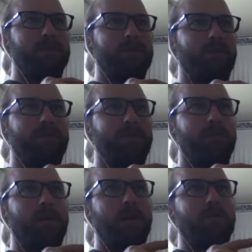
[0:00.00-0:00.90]
So if the
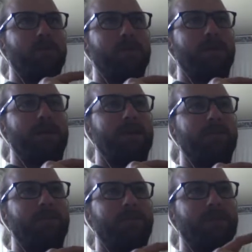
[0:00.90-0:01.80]
block were to get
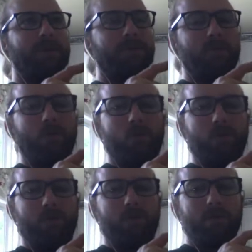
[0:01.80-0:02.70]
thicker
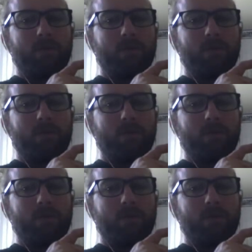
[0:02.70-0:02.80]
or